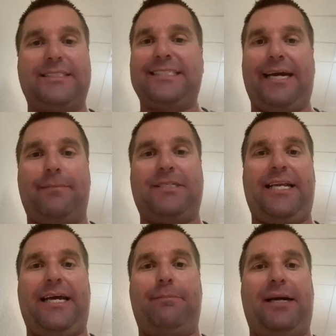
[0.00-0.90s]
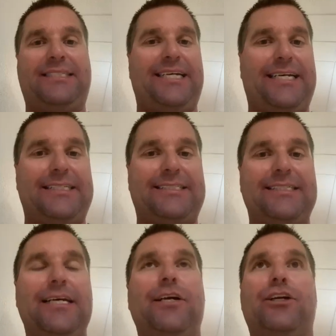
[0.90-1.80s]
and sign up today. Buy tickets.